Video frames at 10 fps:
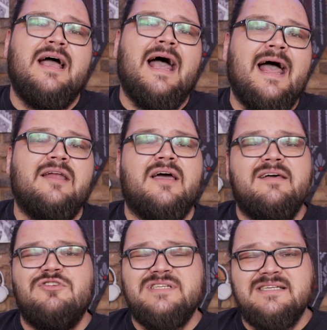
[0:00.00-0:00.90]
and I
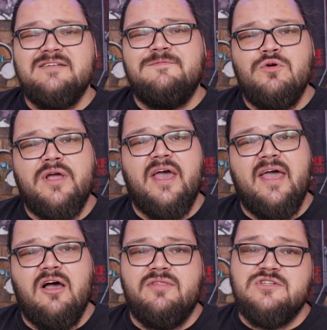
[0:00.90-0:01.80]
never tested
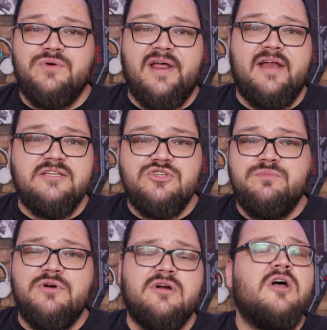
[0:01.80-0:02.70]
4K on the 2080
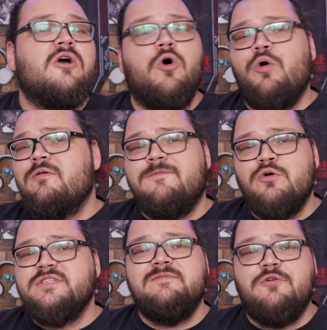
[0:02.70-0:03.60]
Super or
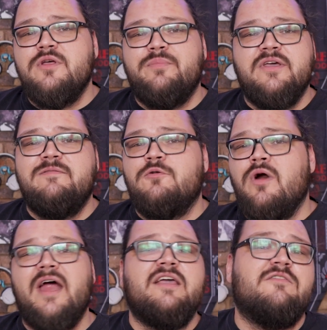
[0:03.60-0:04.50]
1440p
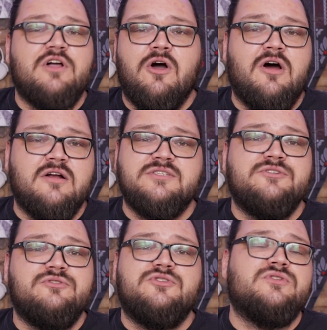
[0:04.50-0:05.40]
for any of the cards
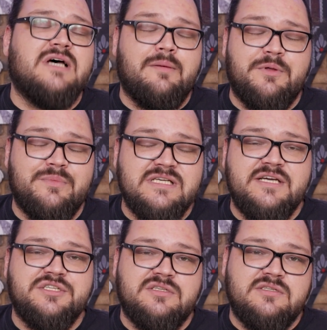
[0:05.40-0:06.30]
due to time
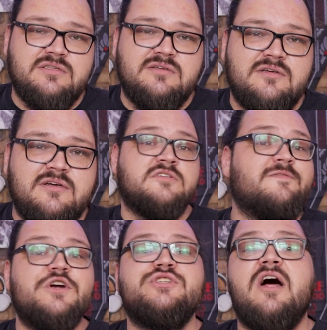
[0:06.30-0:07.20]
limitations. So
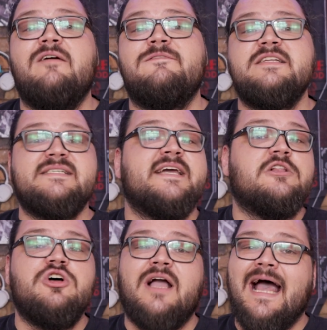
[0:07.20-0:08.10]
first off, let's take
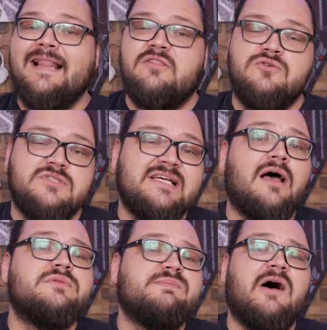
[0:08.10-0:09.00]
a look at those
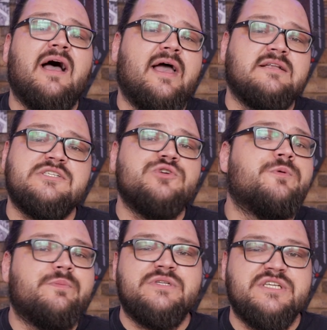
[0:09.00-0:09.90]
time spy and
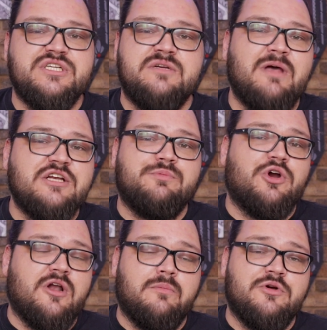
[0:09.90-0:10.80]
superposition
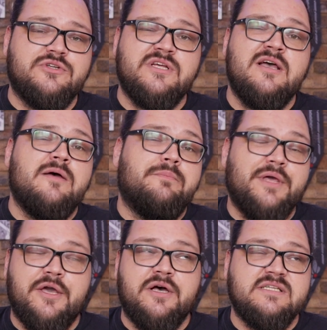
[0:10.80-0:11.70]
benchmark numbers
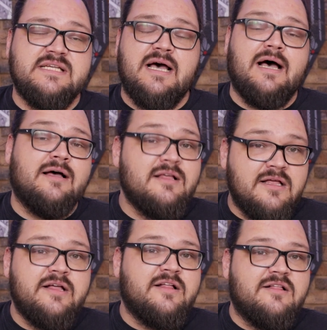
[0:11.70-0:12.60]
because
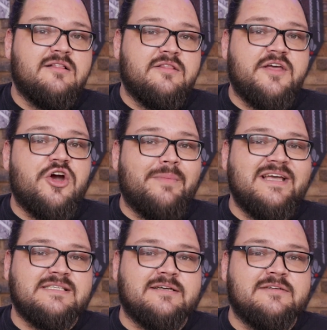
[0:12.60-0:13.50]
they're
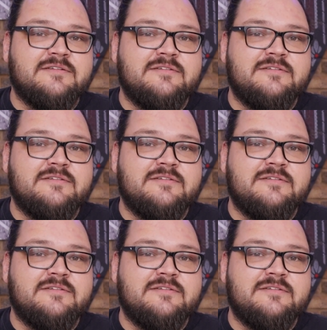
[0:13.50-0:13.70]
amazing.